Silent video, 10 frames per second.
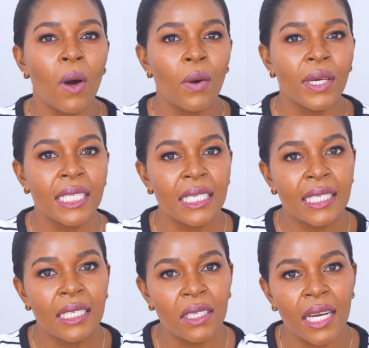while it
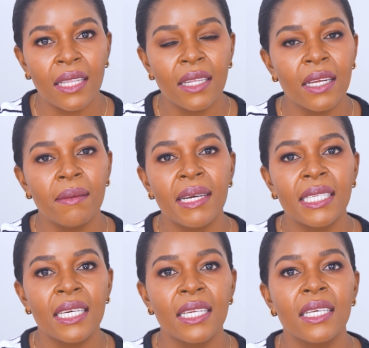is strengthening my
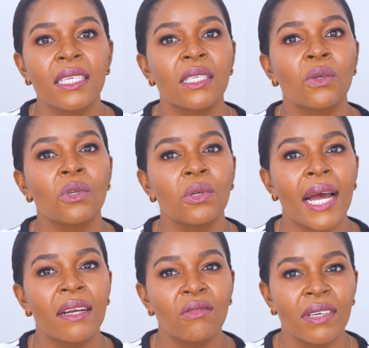skin, it is also
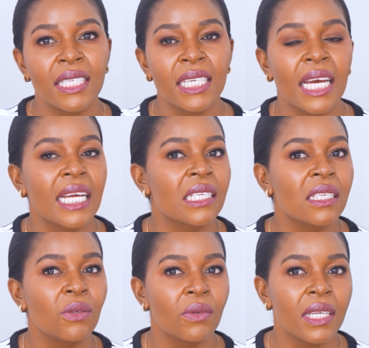hydrating and
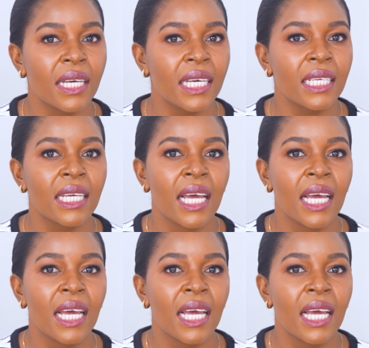soothing it.